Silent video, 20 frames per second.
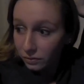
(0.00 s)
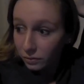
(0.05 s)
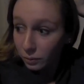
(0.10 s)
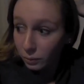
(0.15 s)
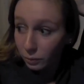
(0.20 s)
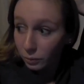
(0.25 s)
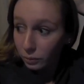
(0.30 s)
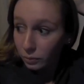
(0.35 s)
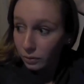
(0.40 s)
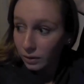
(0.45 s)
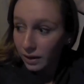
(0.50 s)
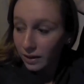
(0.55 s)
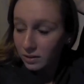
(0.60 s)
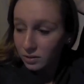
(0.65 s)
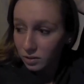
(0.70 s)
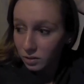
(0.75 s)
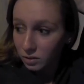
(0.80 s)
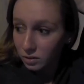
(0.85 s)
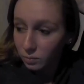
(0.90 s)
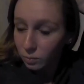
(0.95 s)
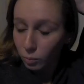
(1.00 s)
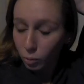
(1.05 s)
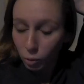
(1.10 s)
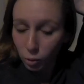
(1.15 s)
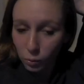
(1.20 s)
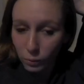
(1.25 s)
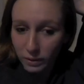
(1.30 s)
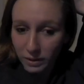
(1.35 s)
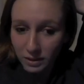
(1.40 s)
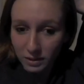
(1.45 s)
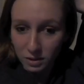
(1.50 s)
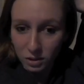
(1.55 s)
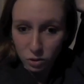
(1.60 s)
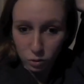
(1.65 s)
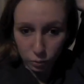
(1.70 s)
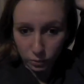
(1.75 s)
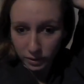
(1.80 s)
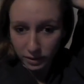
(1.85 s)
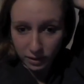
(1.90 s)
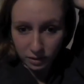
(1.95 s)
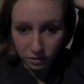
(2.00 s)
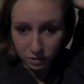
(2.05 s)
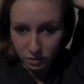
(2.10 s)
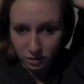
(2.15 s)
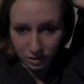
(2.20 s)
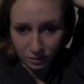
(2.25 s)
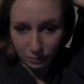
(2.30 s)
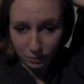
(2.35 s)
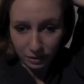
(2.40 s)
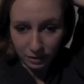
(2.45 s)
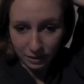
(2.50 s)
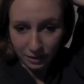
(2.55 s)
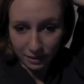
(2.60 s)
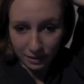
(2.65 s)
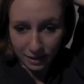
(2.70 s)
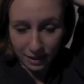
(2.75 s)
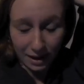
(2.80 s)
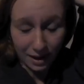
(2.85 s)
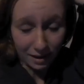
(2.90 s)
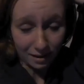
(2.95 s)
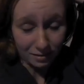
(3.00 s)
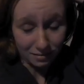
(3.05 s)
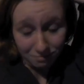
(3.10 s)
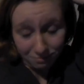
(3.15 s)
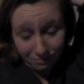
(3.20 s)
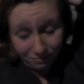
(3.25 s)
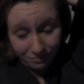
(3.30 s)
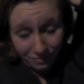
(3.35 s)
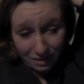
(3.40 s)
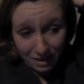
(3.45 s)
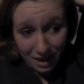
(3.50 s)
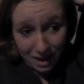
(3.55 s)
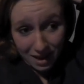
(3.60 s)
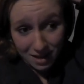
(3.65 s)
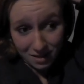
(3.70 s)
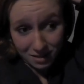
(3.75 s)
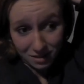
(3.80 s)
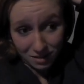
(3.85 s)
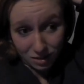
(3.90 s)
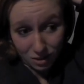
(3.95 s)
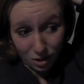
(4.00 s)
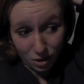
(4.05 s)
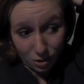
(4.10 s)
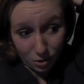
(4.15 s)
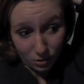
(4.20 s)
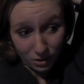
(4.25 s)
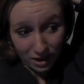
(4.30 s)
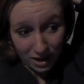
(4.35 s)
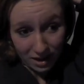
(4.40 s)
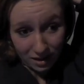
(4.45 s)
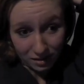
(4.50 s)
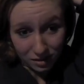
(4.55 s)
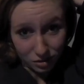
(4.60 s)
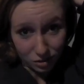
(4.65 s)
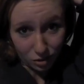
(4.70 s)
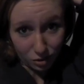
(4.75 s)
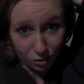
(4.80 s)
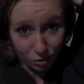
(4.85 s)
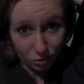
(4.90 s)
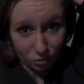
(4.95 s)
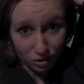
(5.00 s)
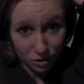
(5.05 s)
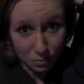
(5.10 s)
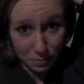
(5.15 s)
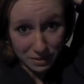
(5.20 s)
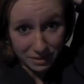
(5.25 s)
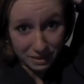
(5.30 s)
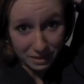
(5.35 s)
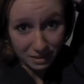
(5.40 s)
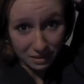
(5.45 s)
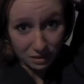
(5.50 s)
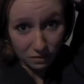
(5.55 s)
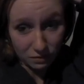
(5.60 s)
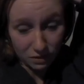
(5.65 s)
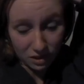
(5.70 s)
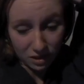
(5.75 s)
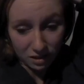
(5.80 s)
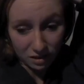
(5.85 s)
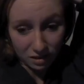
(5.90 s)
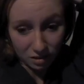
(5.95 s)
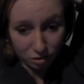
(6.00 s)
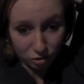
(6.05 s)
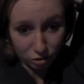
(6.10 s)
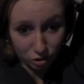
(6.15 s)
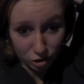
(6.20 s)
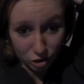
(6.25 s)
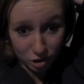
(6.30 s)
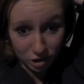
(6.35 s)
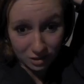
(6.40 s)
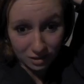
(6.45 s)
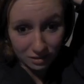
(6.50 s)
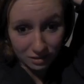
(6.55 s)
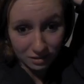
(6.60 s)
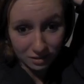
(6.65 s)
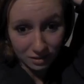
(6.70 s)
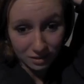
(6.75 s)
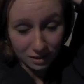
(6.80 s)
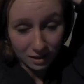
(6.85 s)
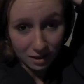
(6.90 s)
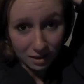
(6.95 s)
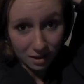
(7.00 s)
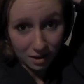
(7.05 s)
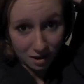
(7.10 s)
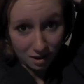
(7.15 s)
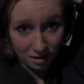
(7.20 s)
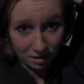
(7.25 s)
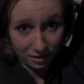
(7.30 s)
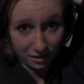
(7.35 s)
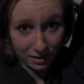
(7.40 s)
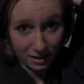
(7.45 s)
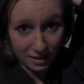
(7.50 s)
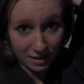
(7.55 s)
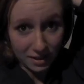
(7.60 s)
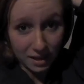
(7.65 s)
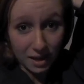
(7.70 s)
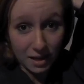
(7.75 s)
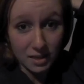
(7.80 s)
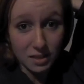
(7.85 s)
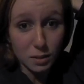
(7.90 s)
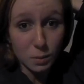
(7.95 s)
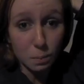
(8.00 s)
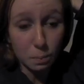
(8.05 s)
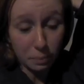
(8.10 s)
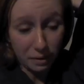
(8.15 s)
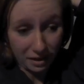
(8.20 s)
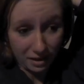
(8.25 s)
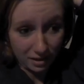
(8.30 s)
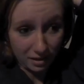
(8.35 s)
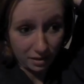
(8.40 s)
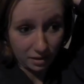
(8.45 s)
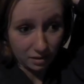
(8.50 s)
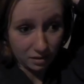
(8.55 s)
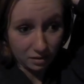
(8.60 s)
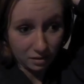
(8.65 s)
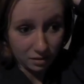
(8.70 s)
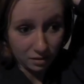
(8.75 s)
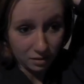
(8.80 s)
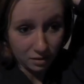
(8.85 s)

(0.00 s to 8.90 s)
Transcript: you guys are more willing to join it or something like that. And so, yeah, so Christmas isn't even a Christian holiday. It's pagan.